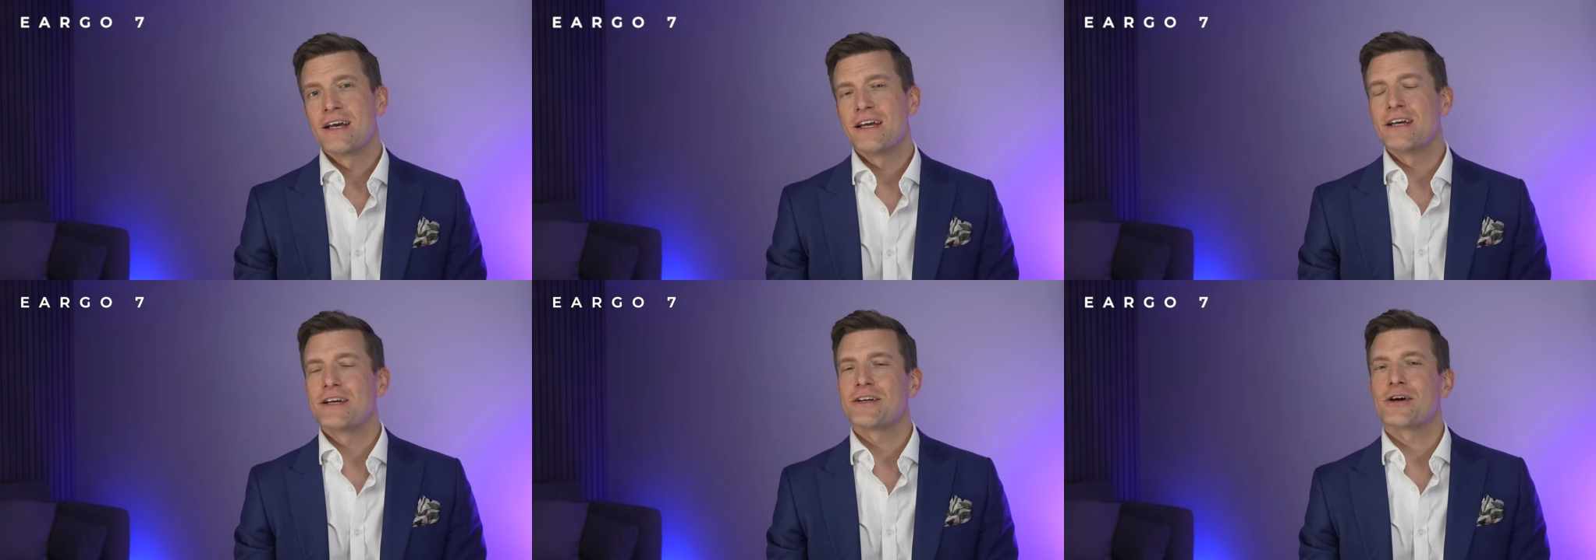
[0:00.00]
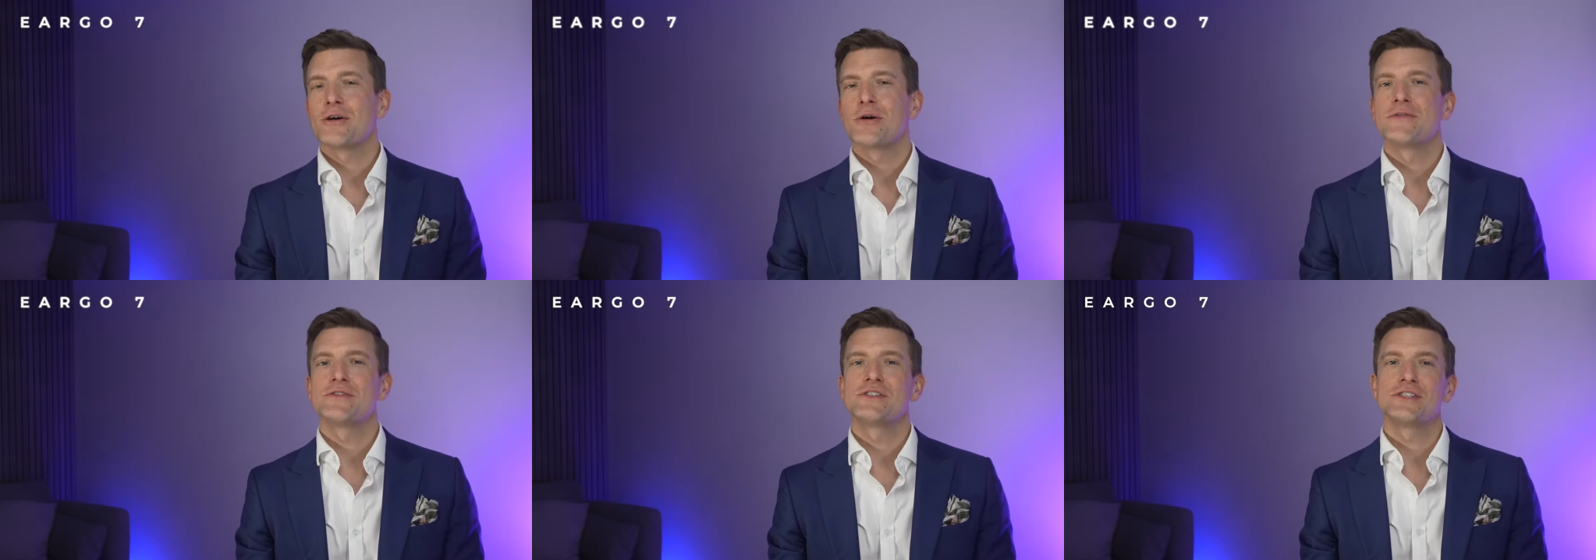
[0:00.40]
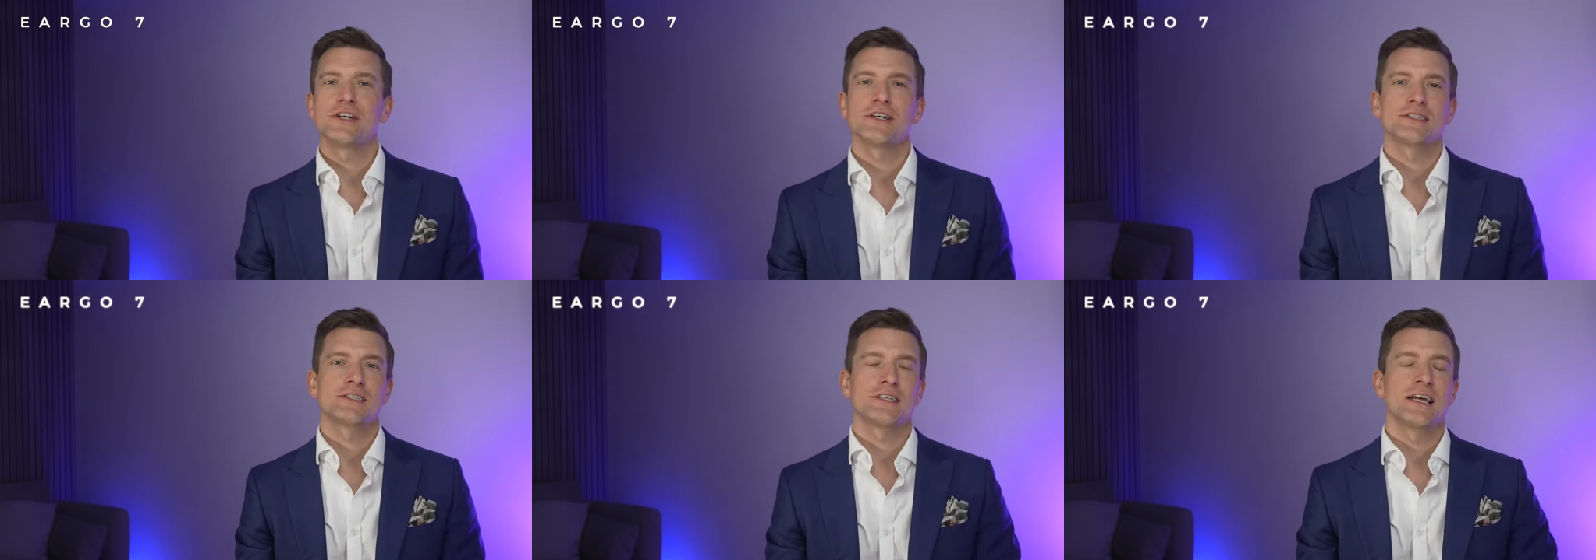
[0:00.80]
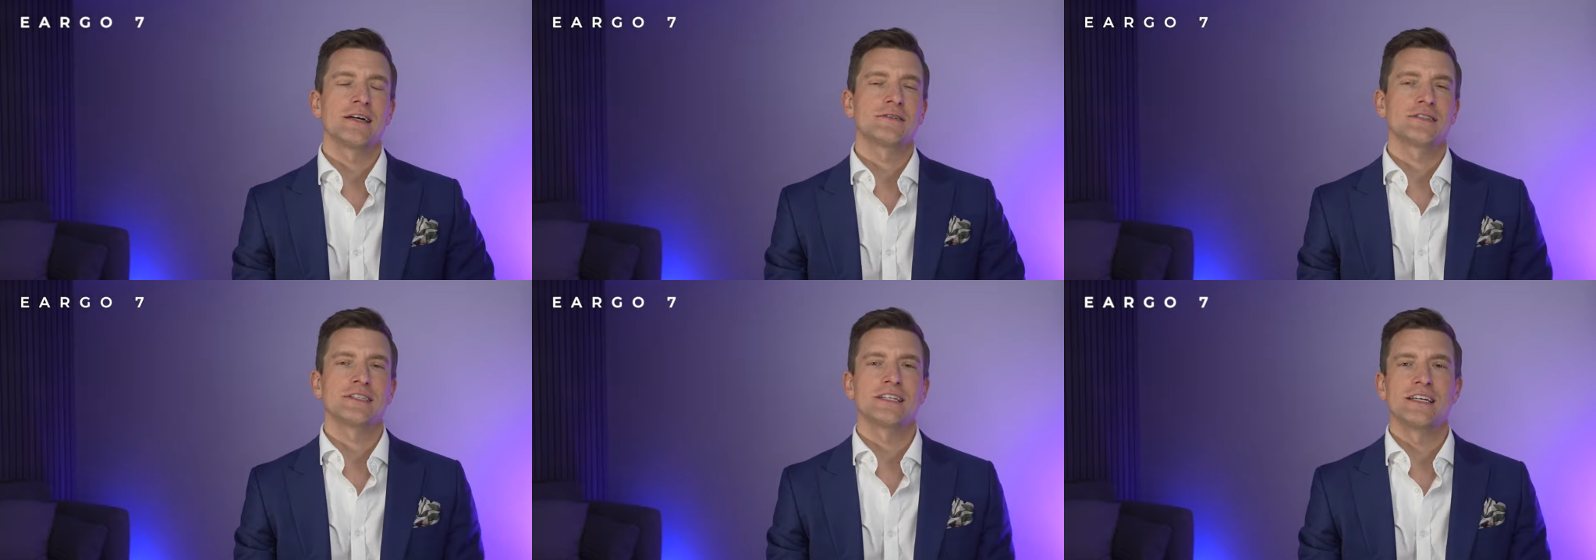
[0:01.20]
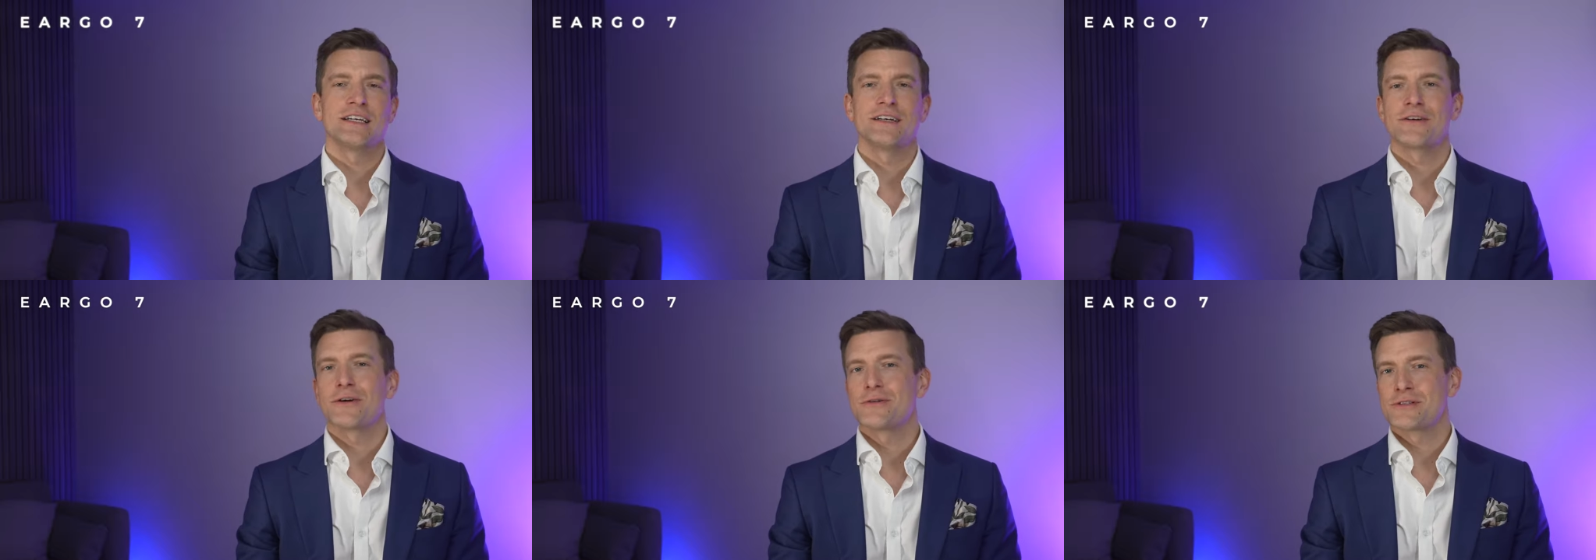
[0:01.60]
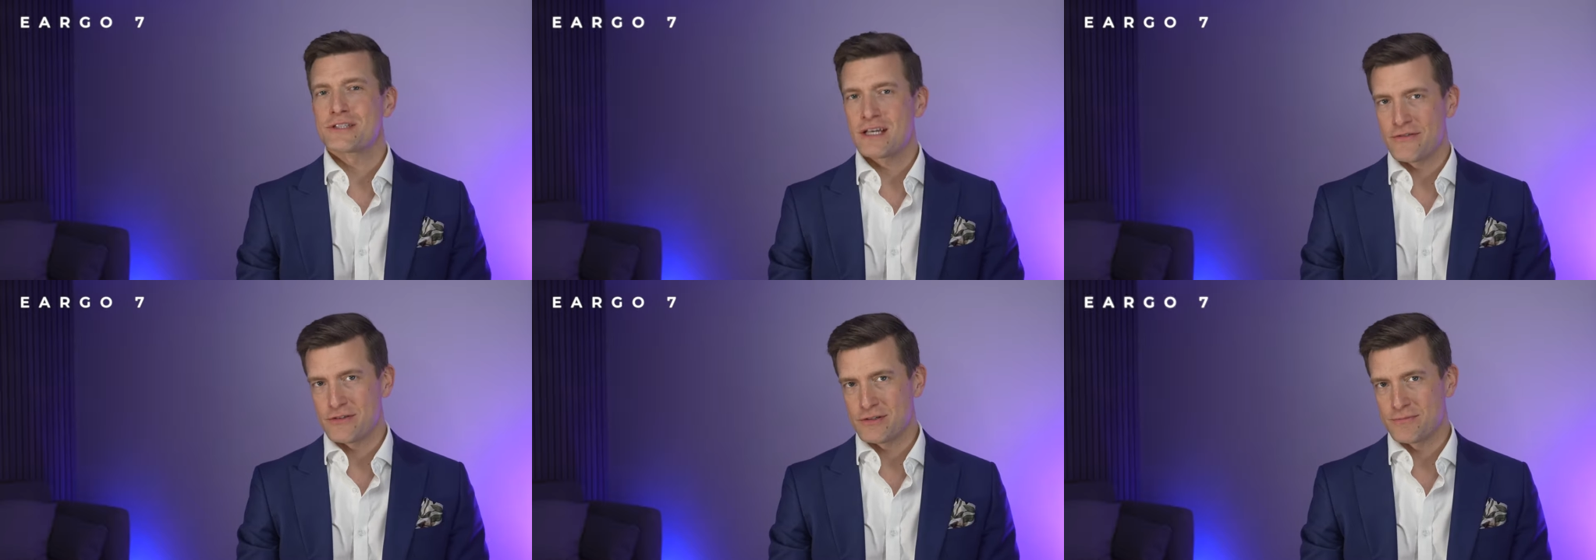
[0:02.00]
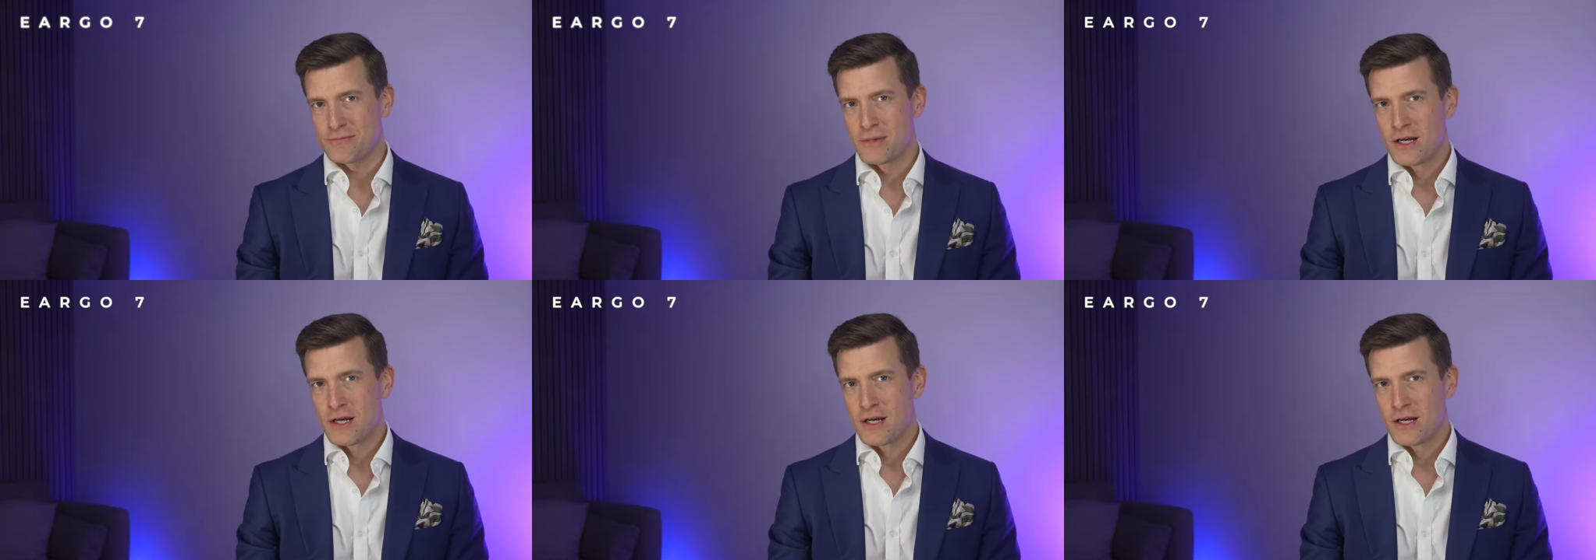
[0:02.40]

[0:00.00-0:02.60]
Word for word: Eargo have just announced the Eargo 7.